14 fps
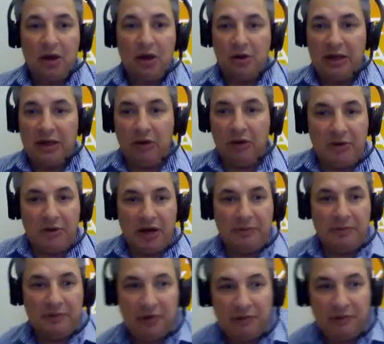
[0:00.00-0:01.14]
I'll now open it up.
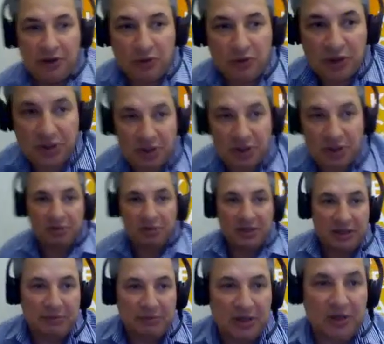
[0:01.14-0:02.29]
If you have any questions, please
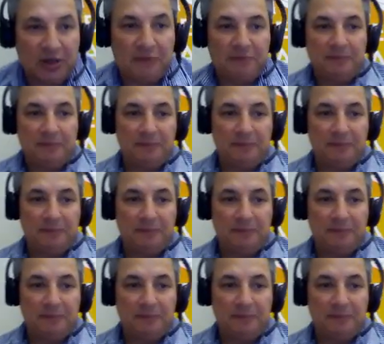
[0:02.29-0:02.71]
let me know.